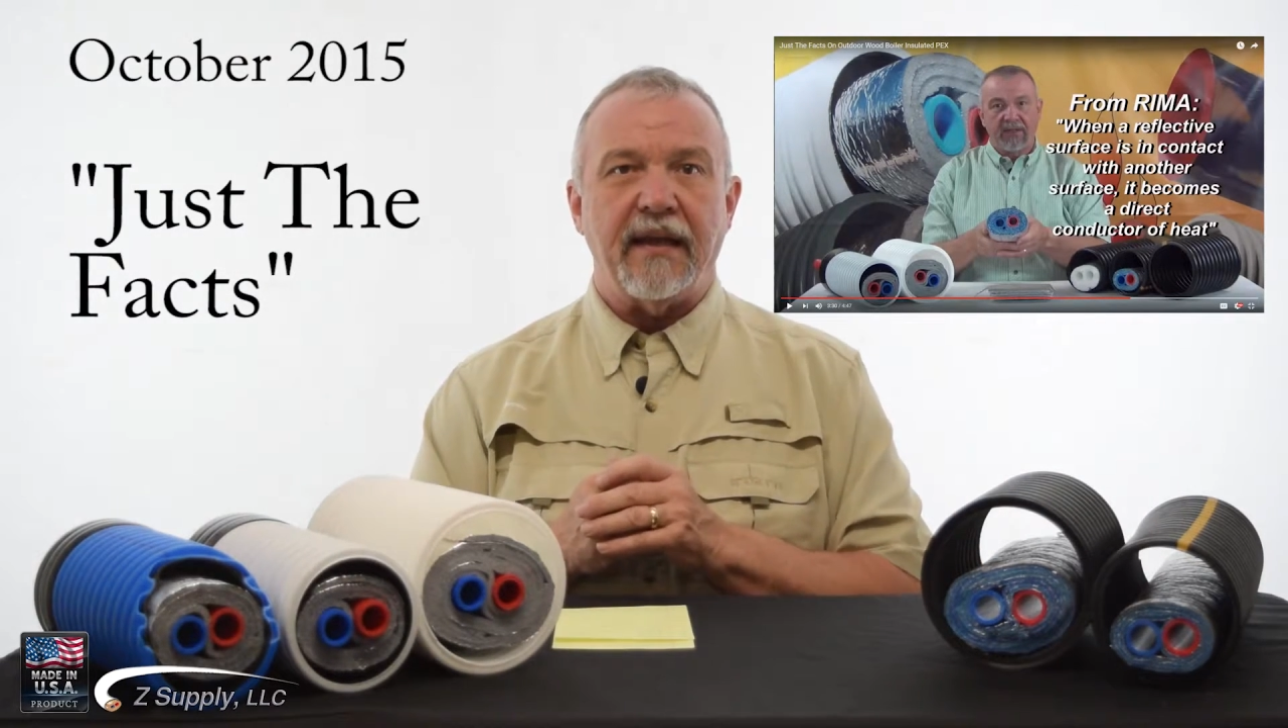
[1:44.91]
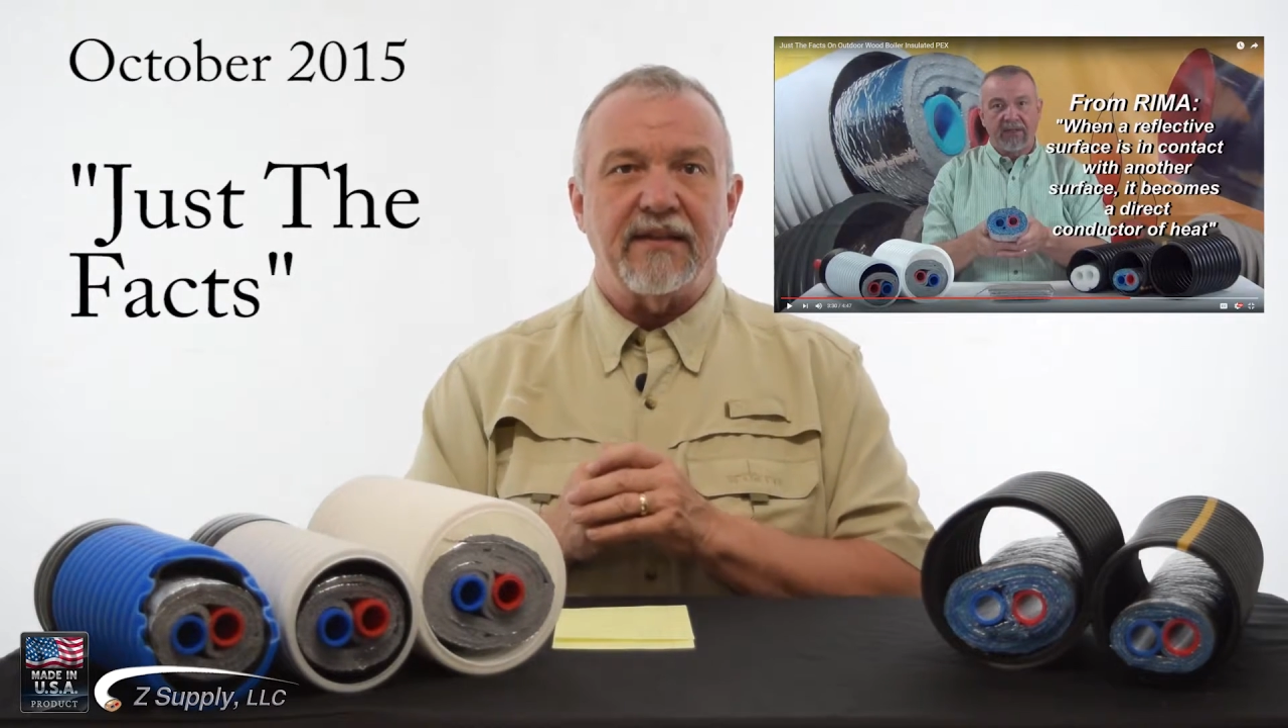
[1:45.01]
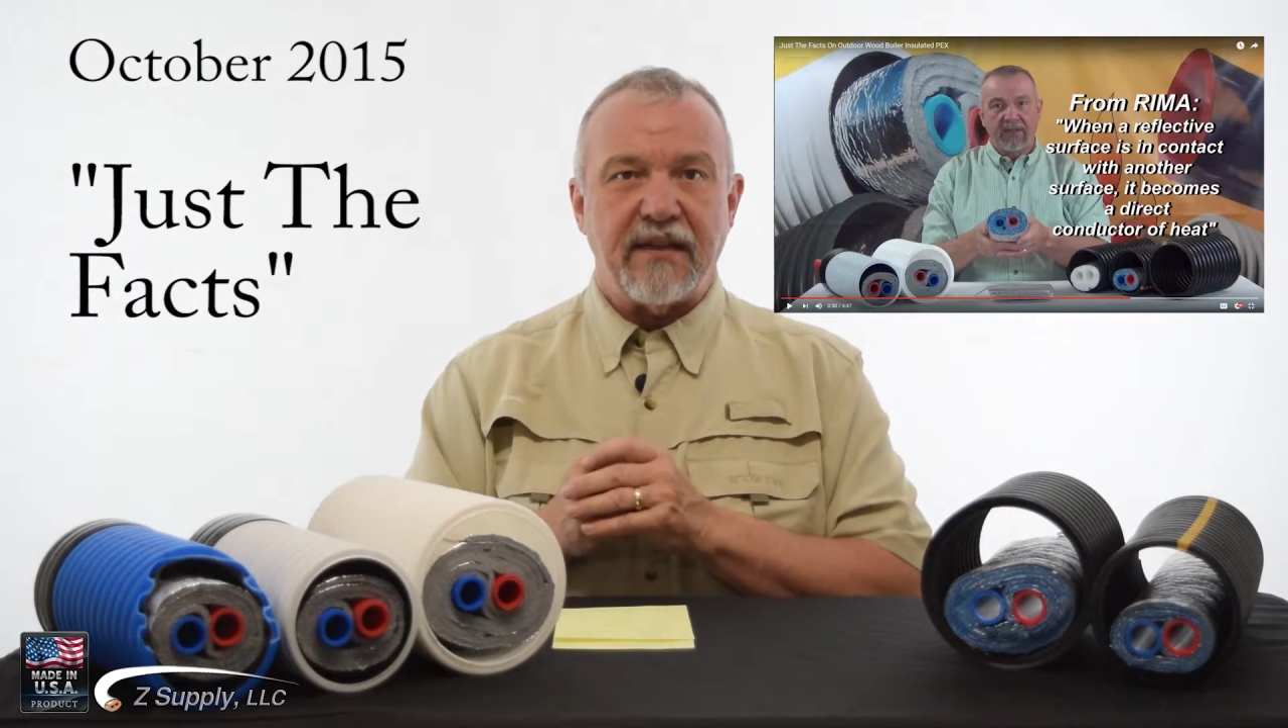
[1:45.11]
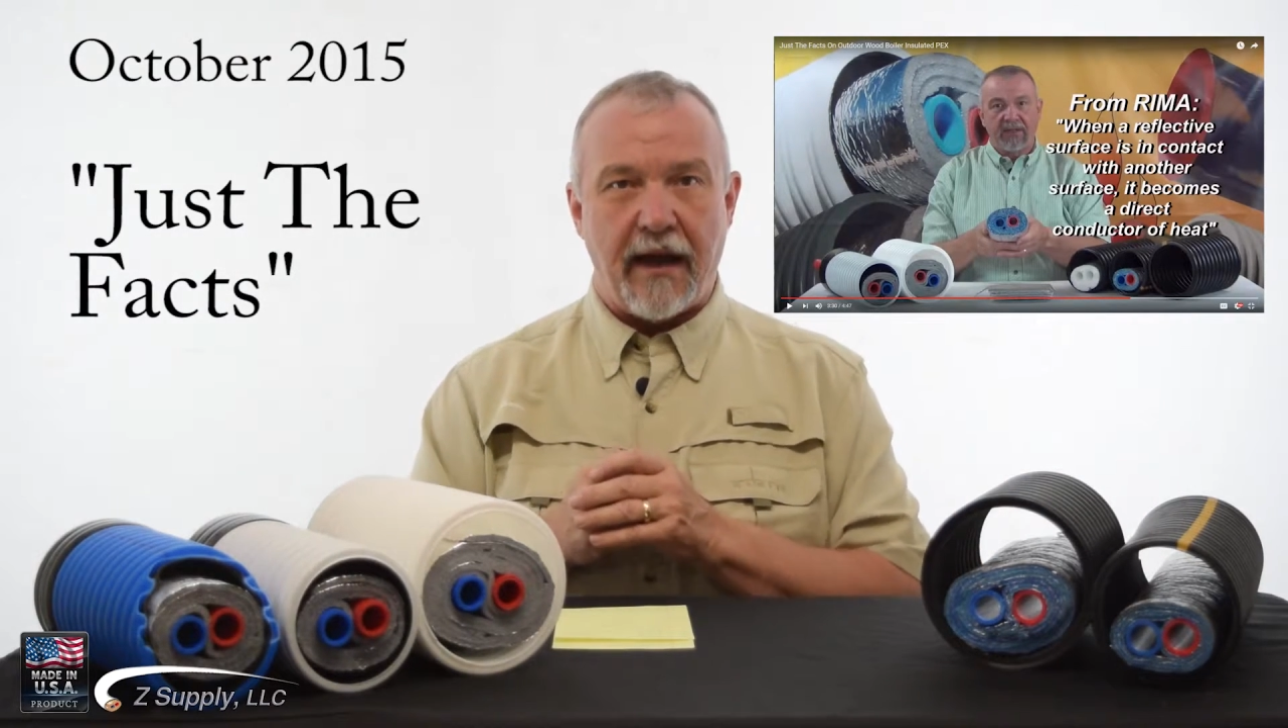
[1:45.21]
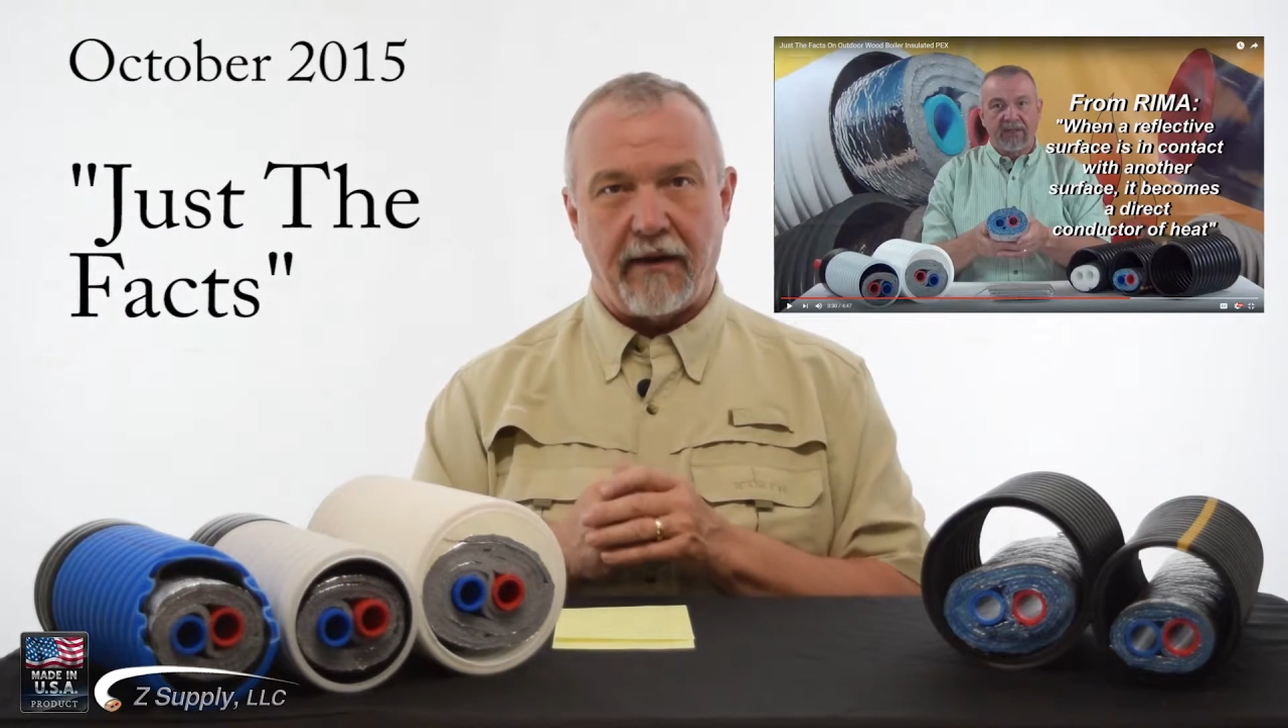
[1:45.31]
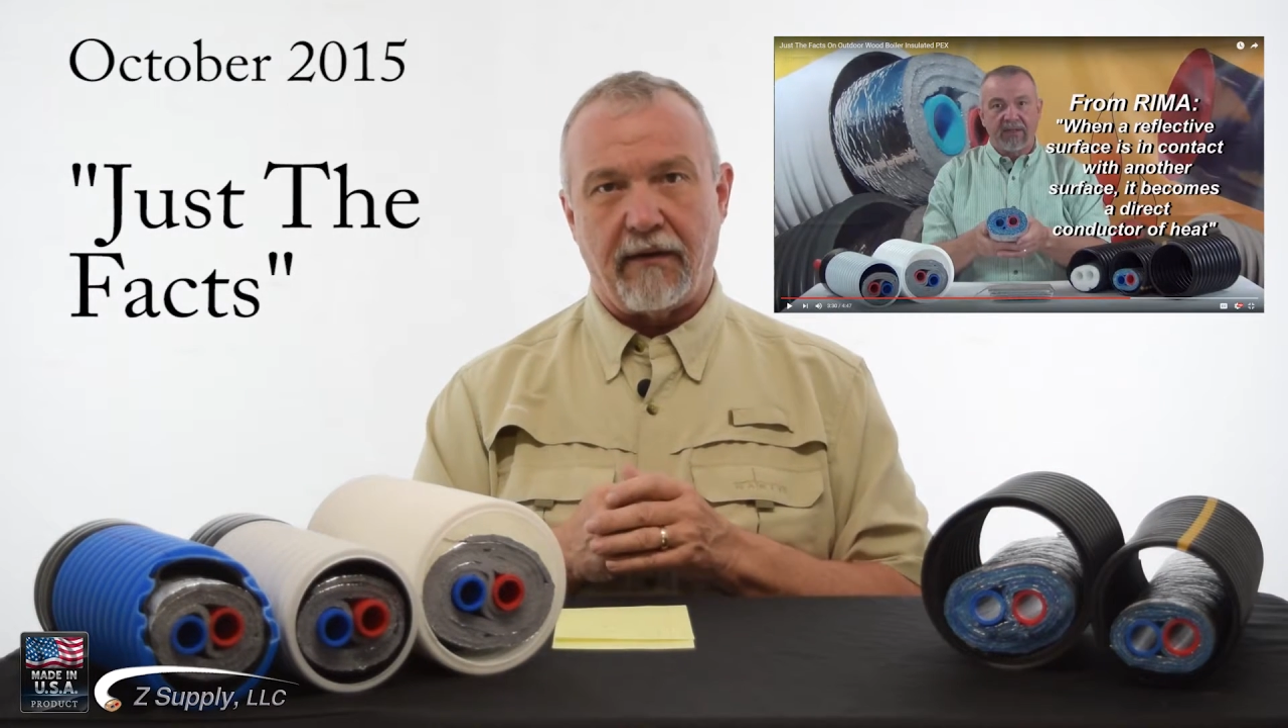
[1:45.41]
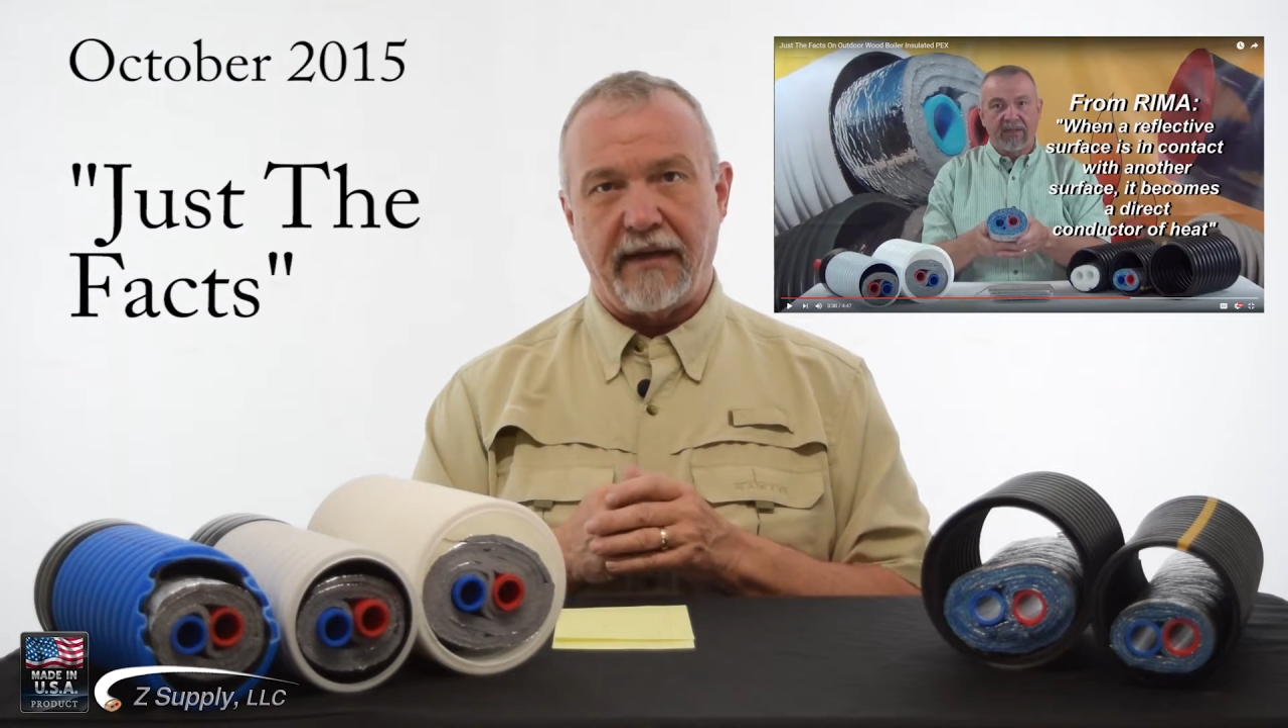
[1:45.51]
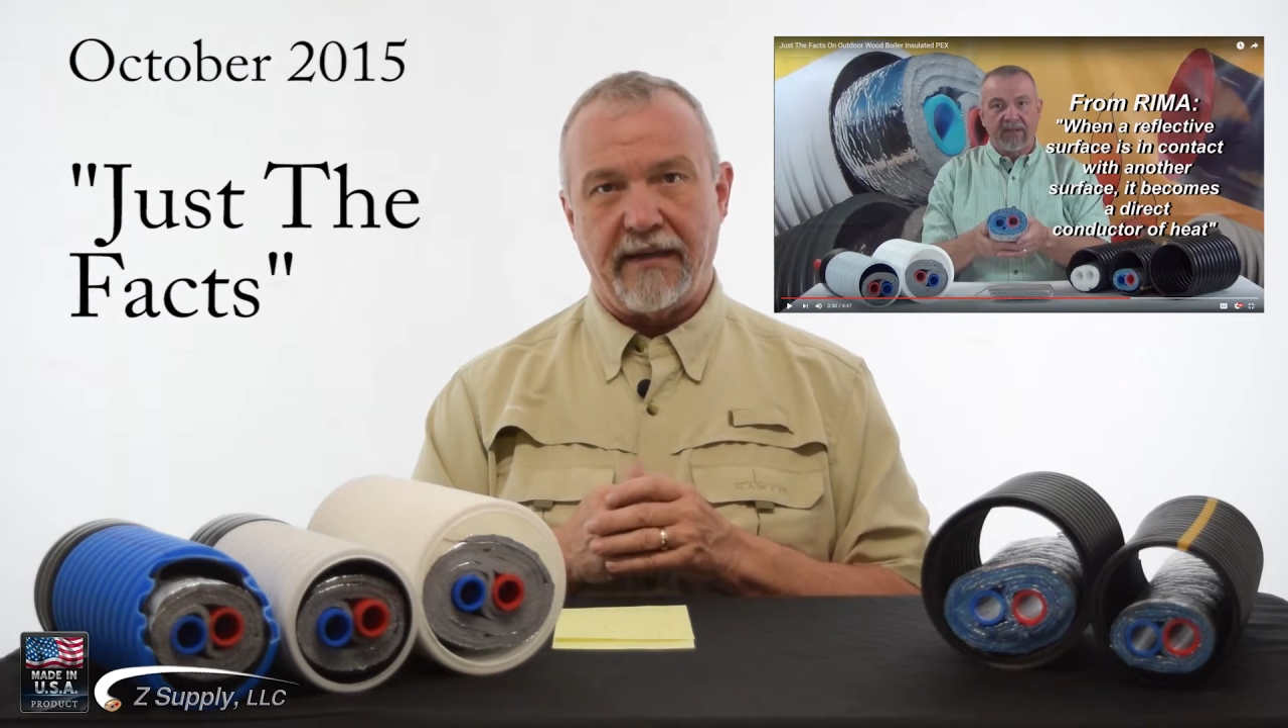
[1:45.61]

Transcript: entirely